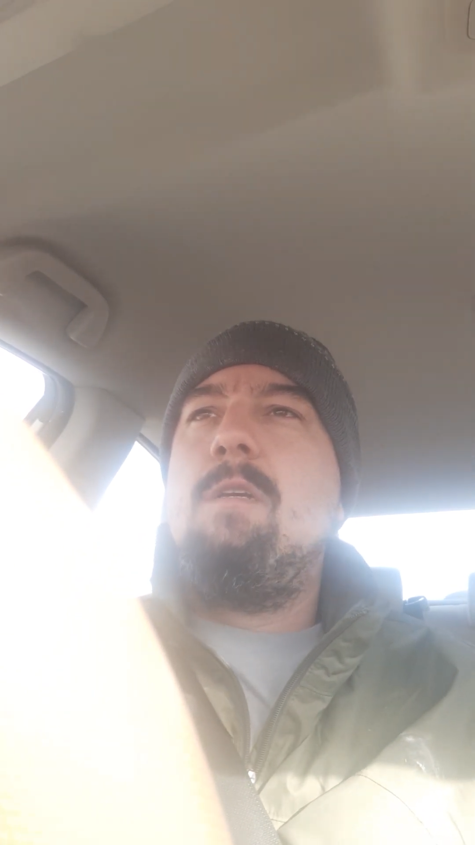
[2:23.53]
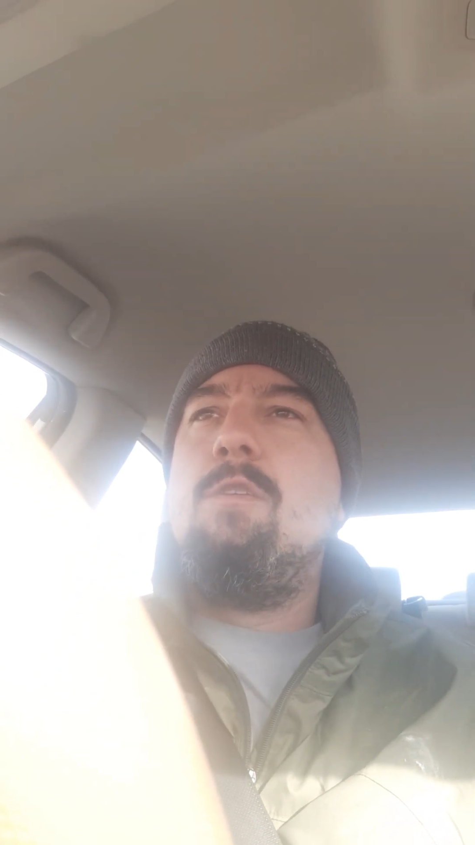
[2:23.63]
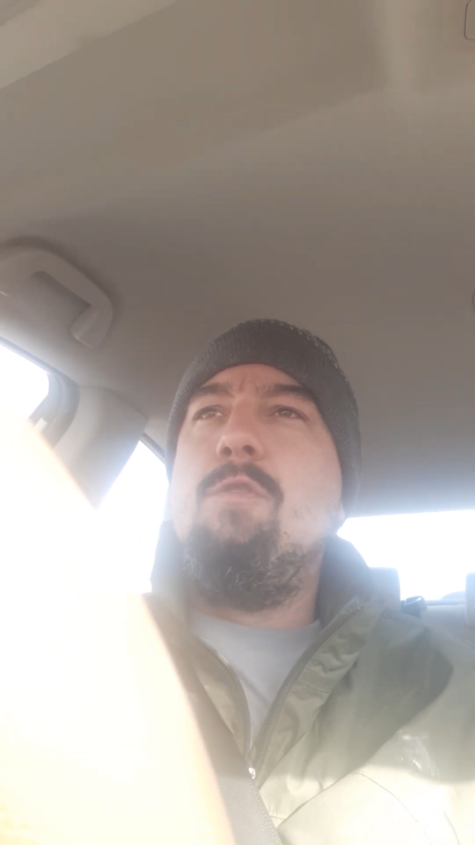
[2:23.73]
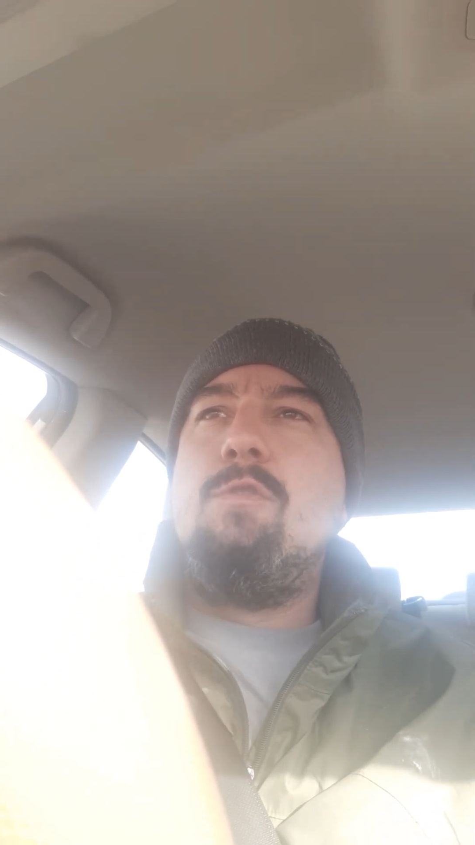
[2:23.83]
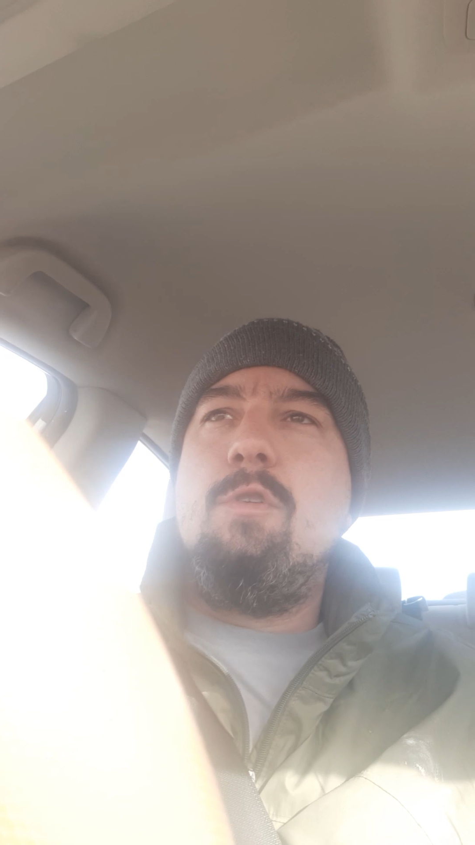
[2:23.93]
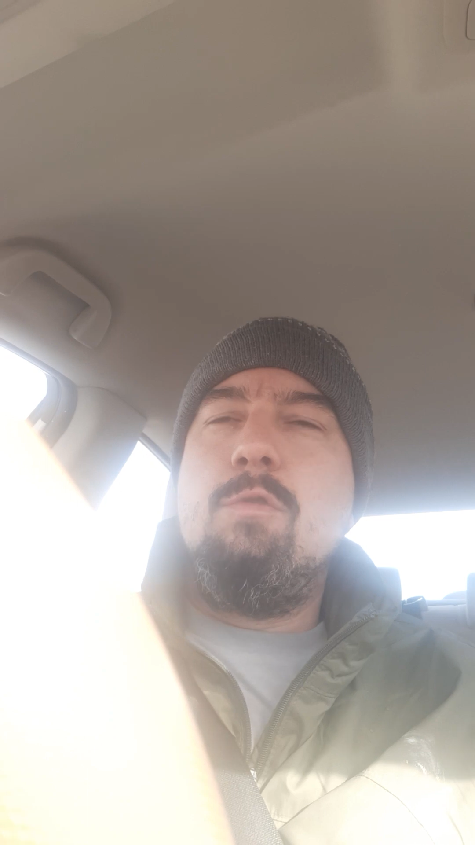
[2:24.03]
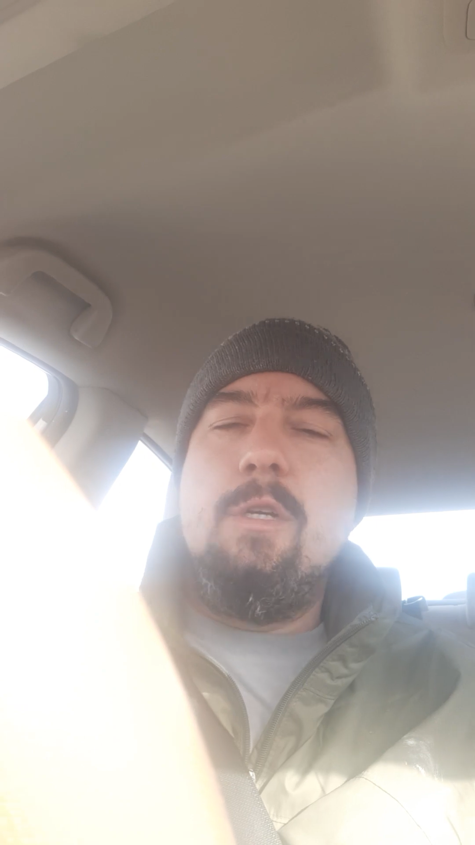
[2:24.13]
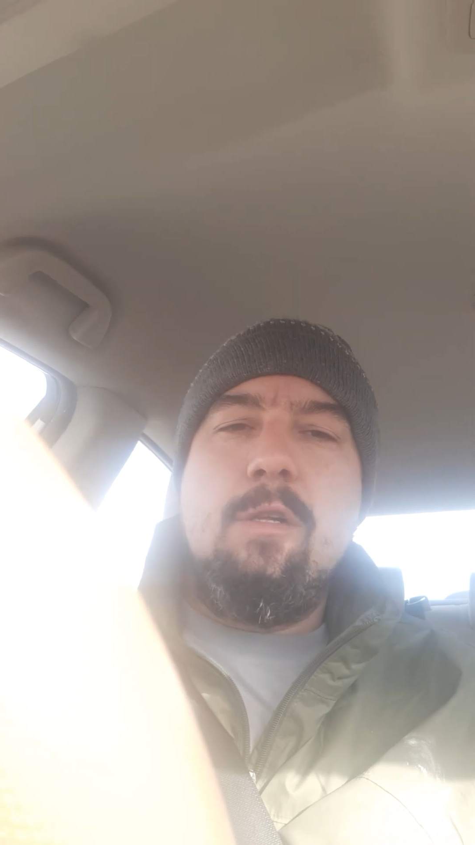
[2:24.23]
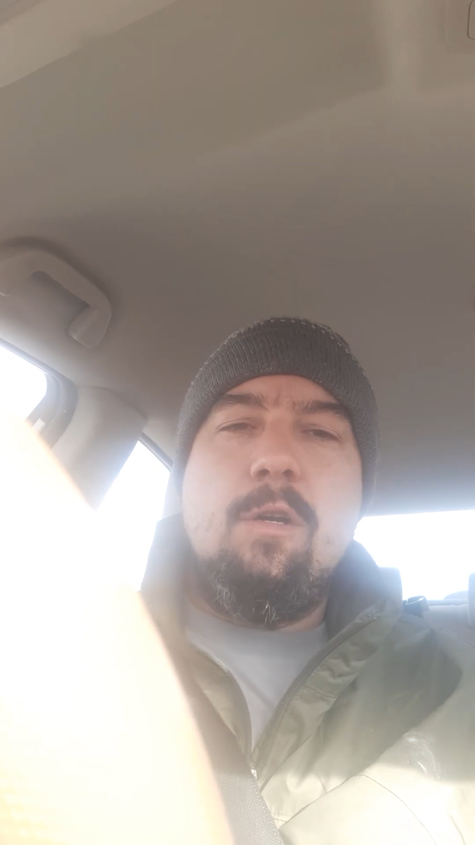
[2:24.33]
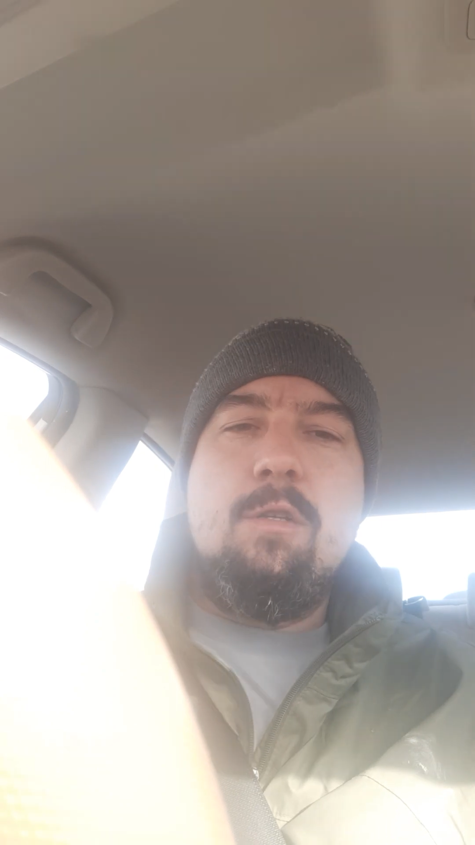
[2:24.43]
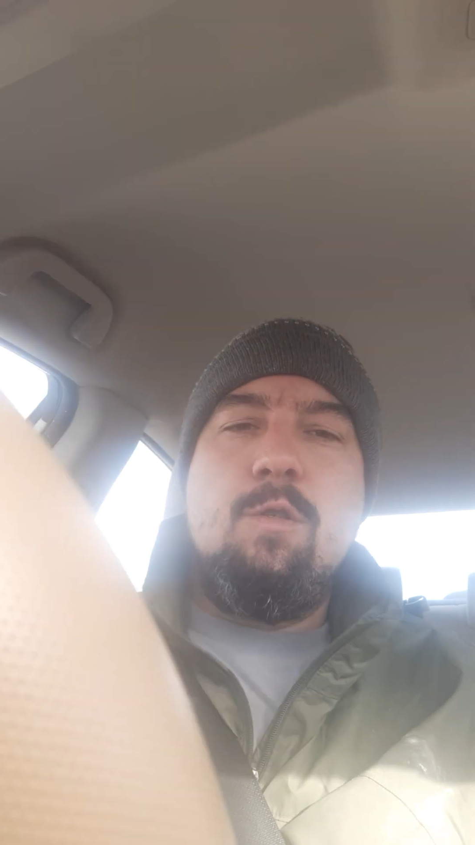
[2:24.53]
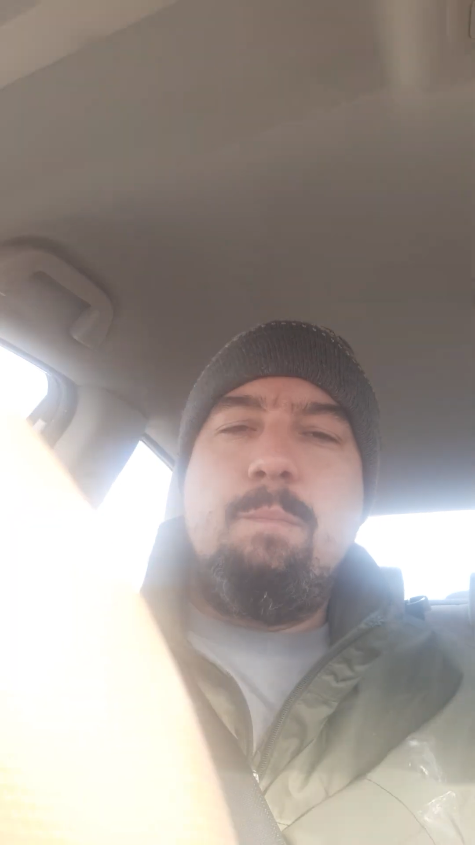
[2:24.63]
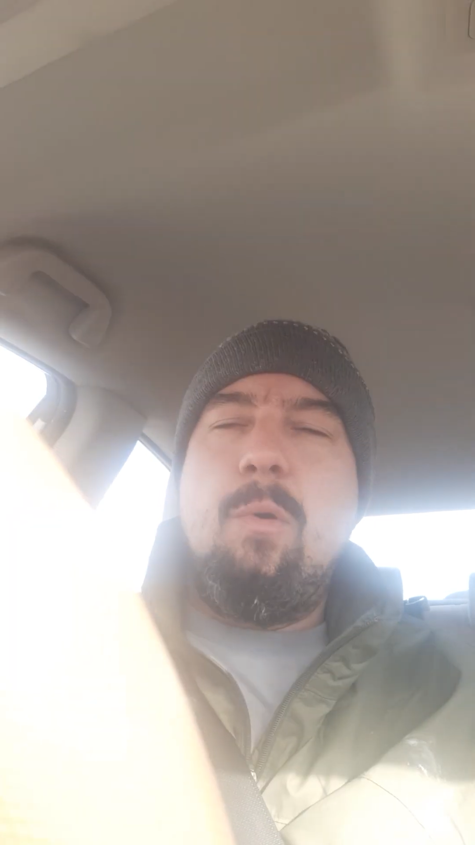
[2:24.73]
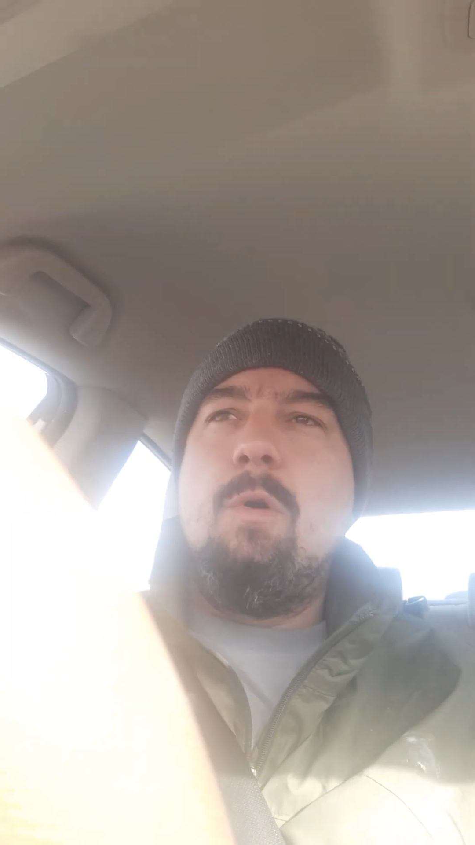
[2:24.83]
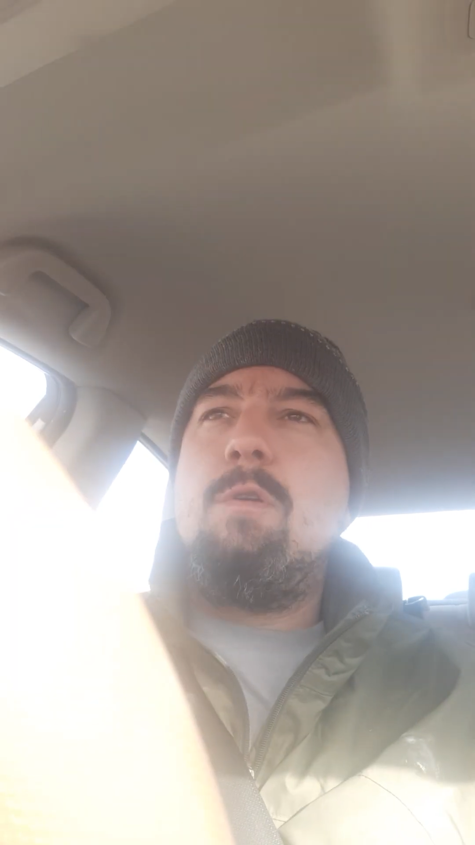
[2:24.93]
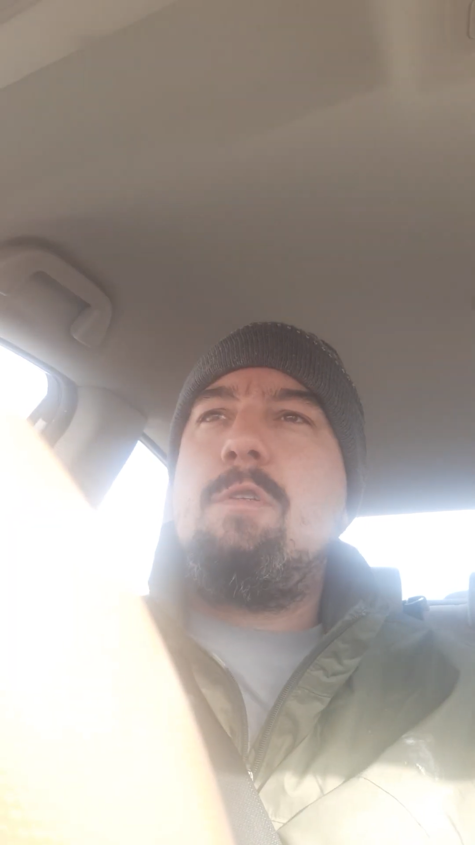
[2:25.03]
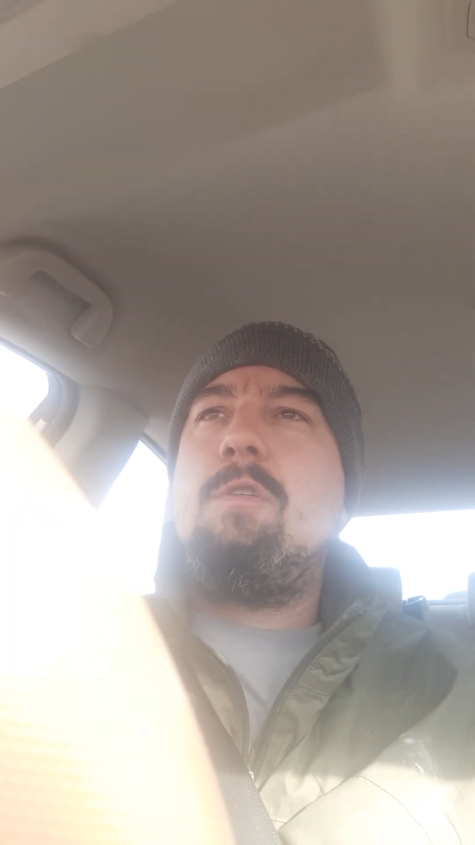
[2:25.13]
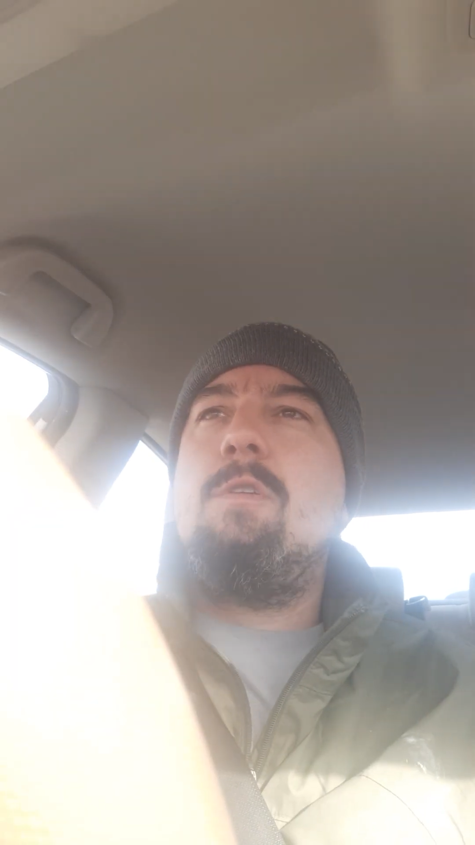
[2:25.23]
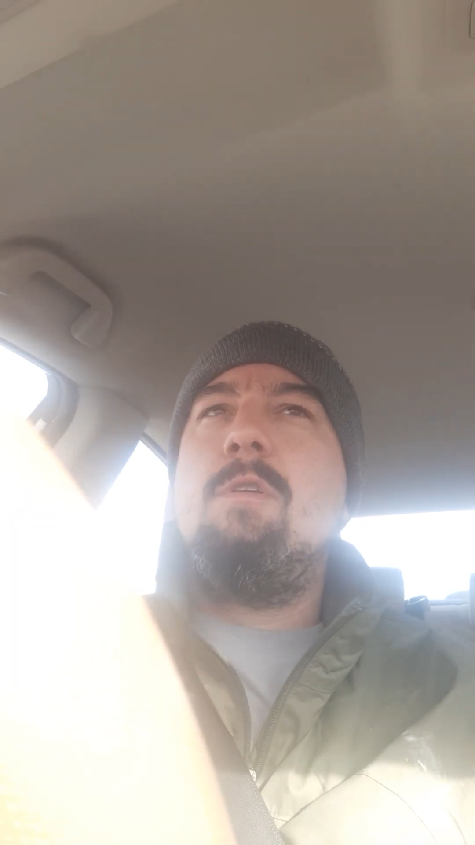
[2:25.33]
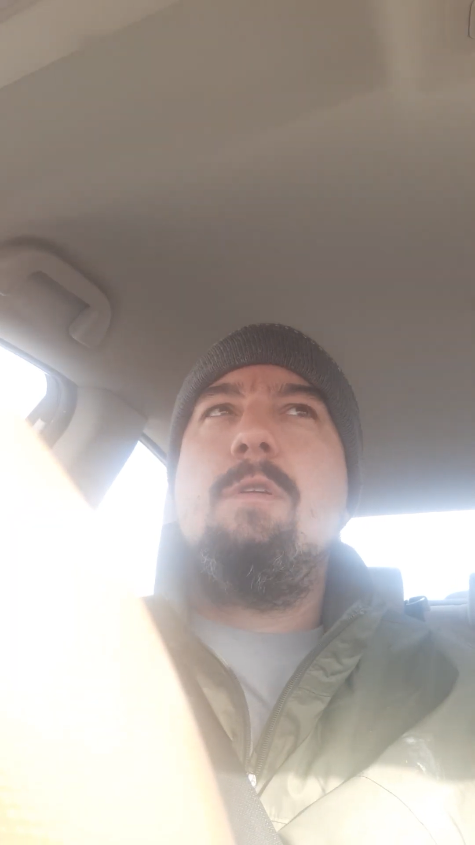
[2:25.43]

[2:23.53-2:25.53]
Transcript: use a grill on your porch,